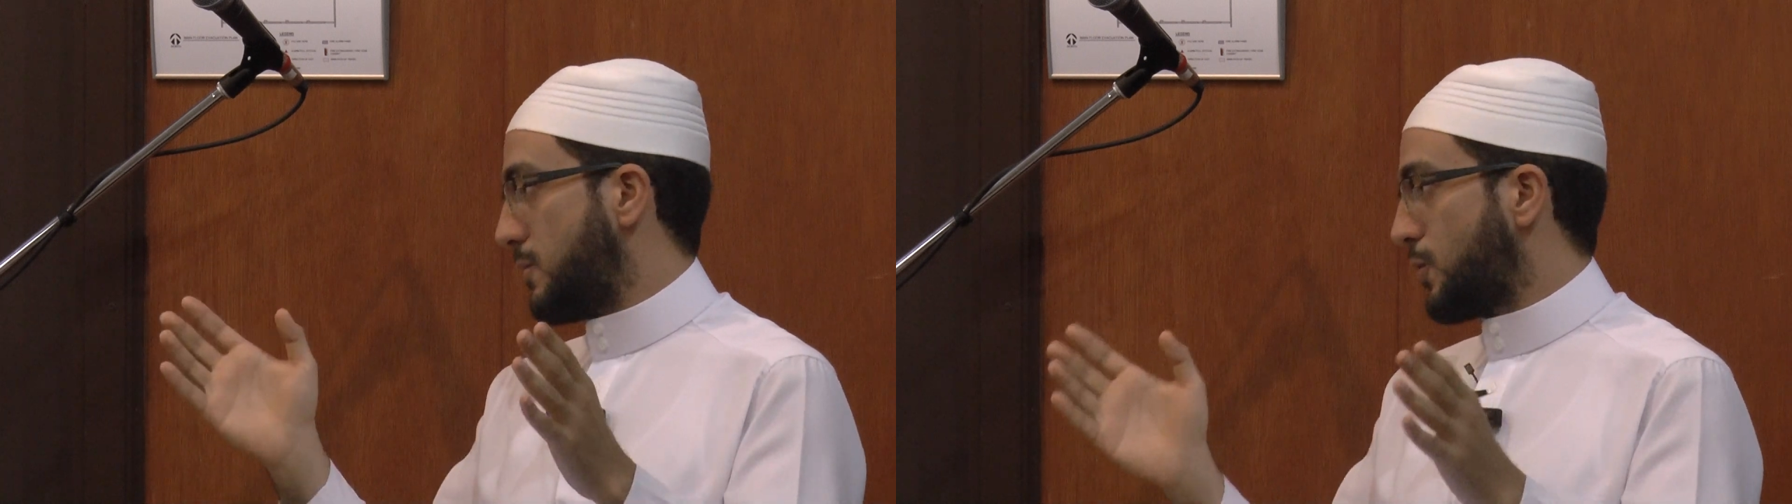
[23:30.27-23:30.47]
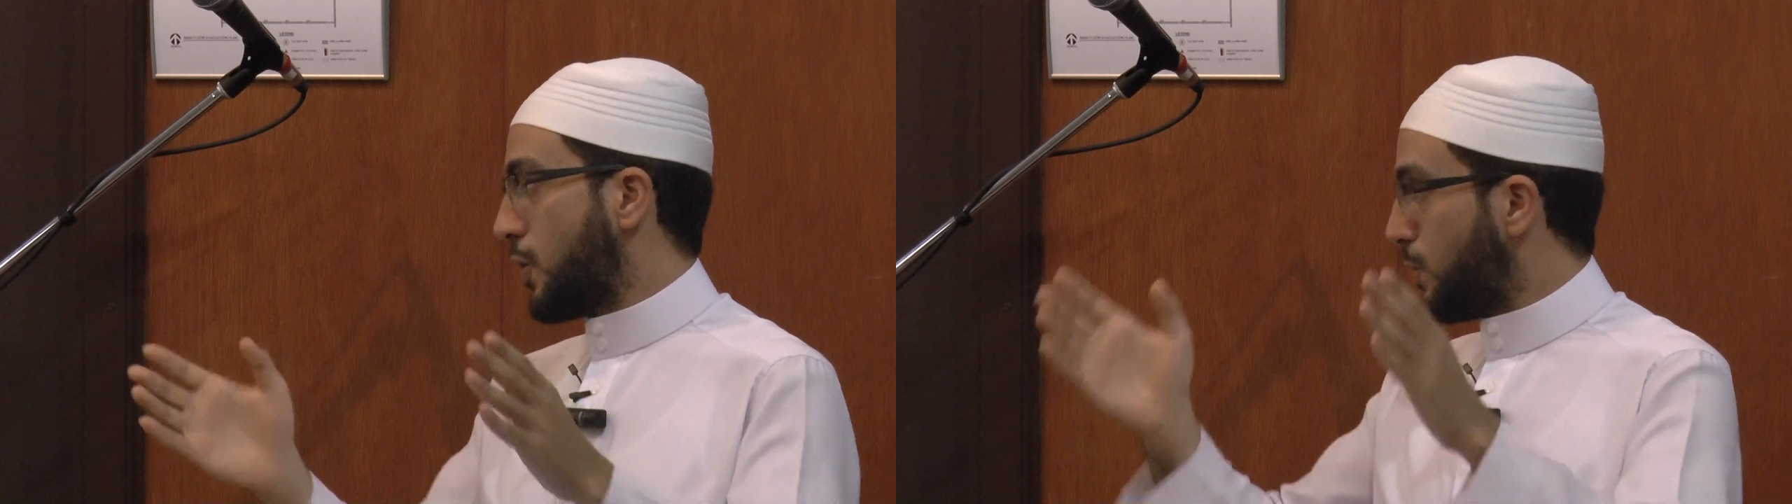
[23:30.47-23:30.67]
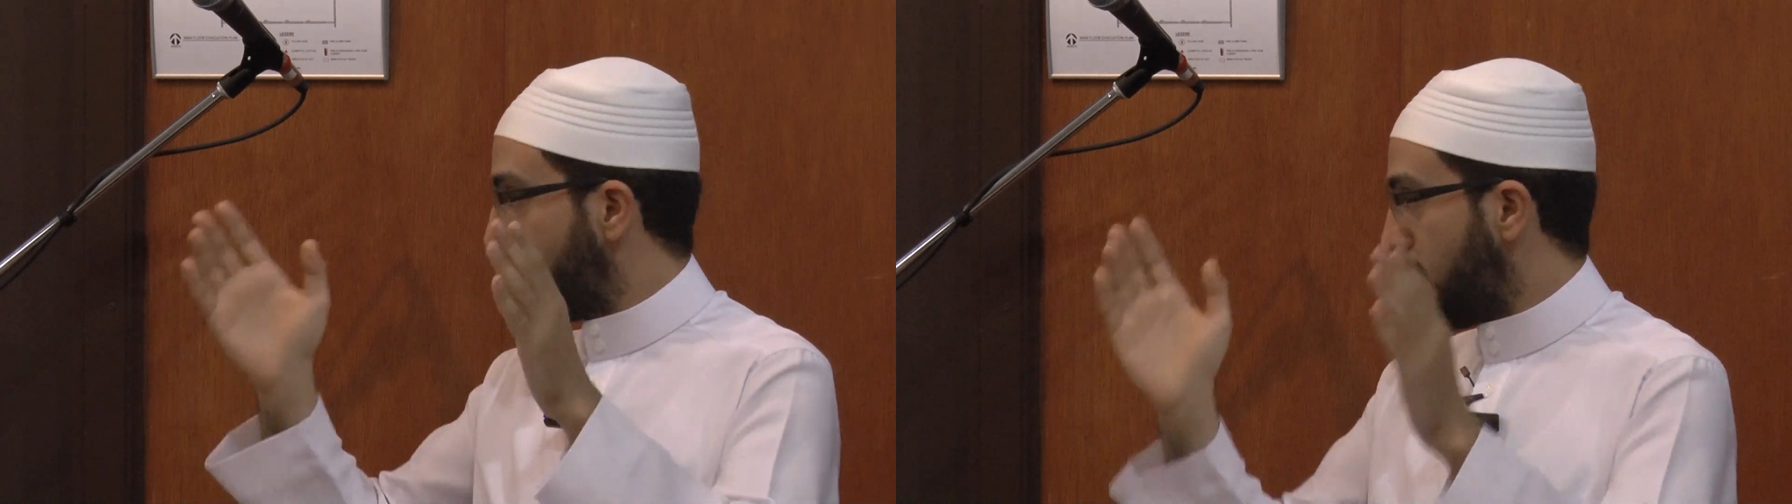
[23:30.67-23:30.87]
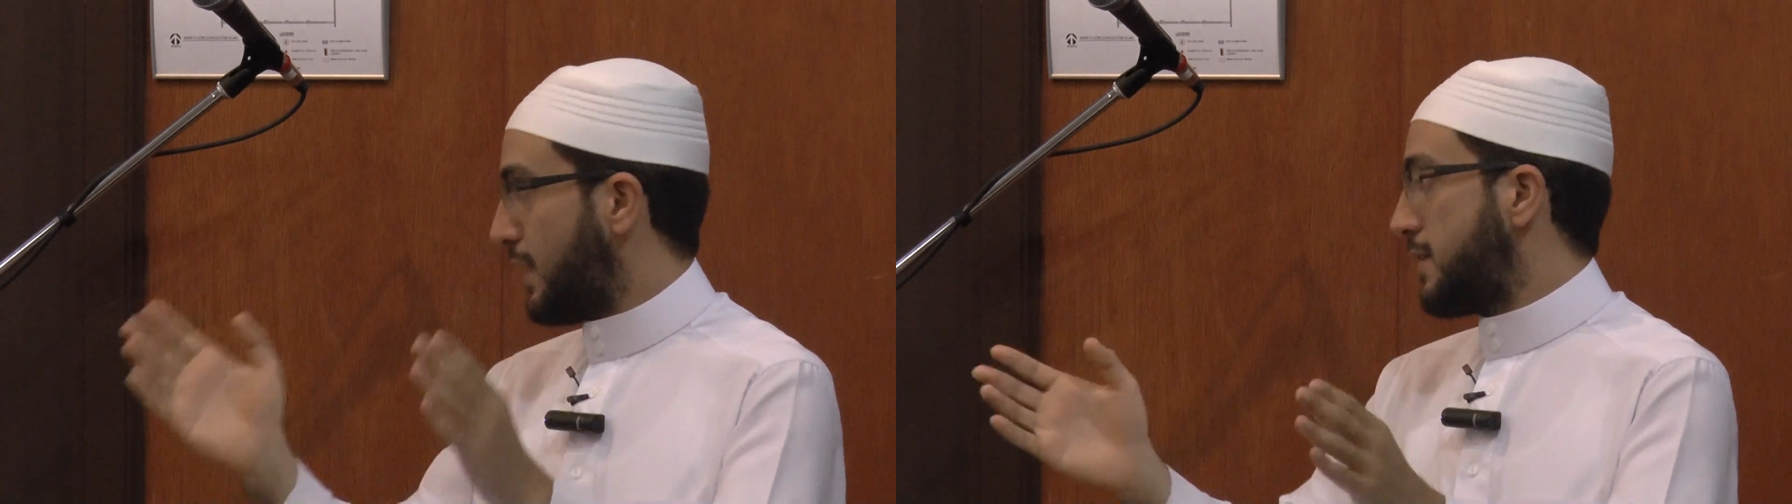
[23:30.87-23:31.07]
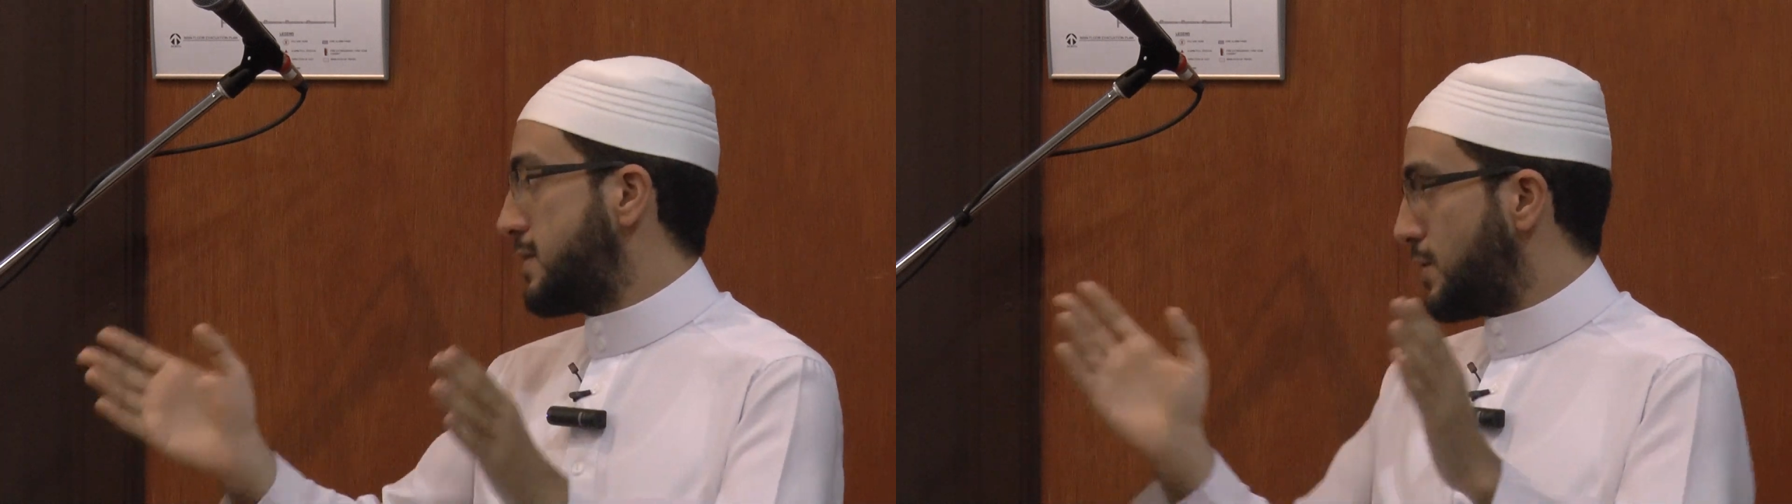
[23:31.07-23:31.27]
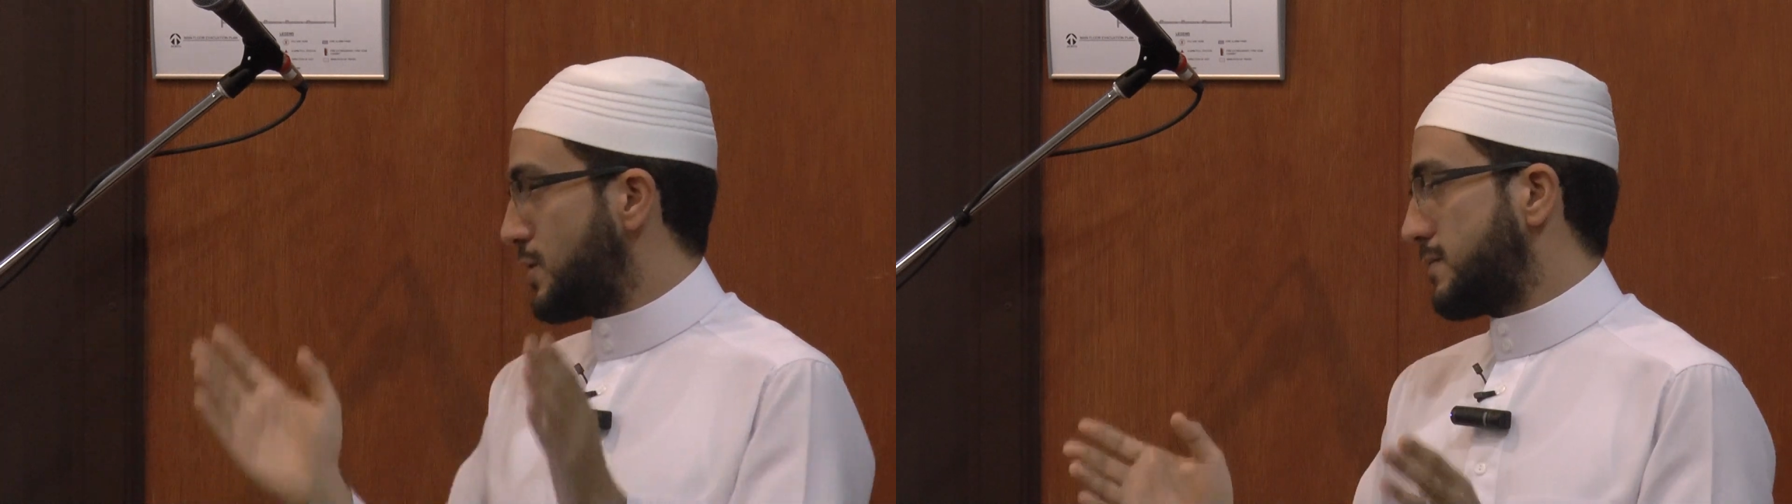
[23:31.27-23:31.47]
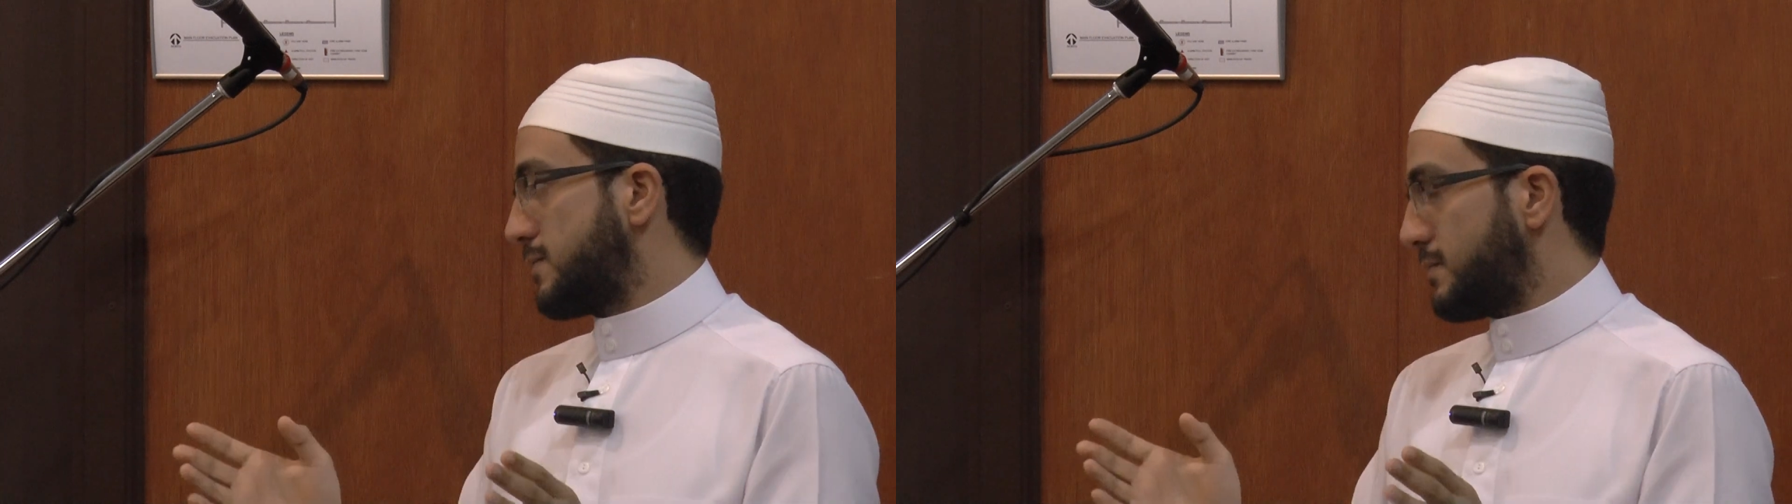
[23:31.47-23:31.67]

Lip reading: We're going to take a decision.